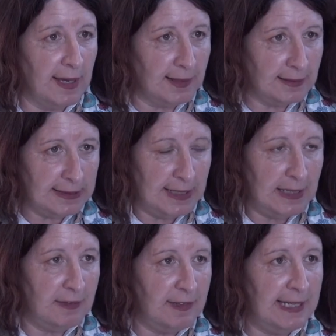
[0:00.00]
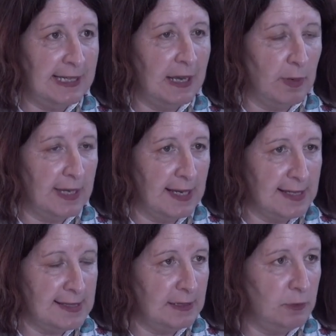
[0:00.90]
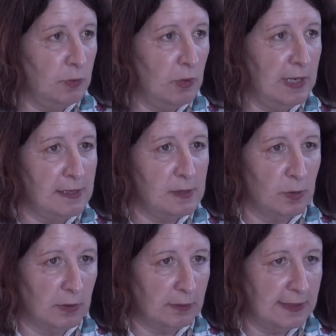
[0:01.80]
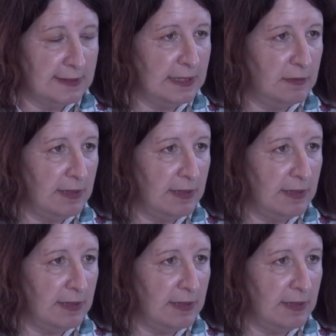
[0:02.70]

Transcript: but it's also the hinterland um,